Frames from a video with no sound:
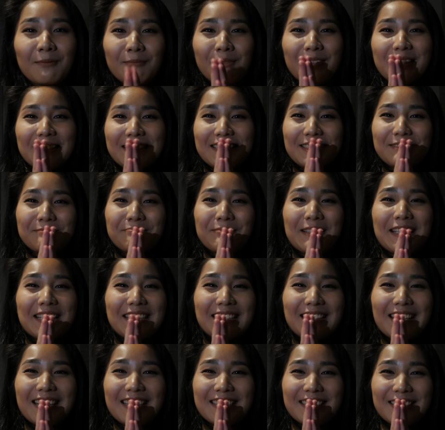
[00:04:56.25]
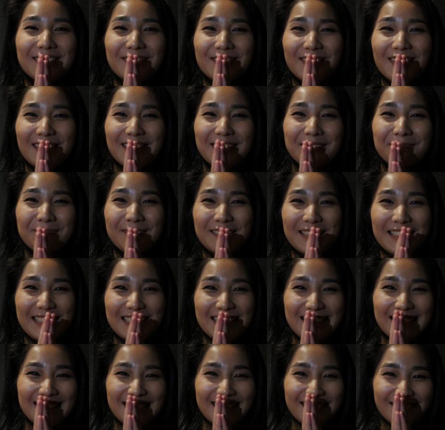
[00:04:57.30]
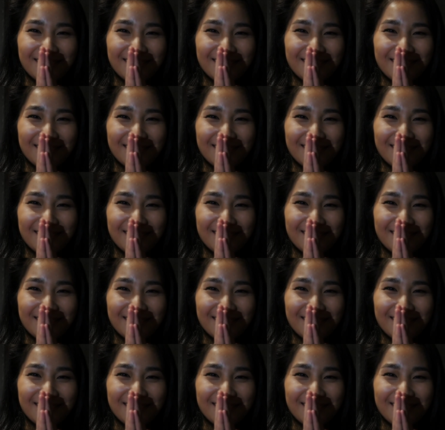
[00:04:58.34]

Please don't penalize her for this, please.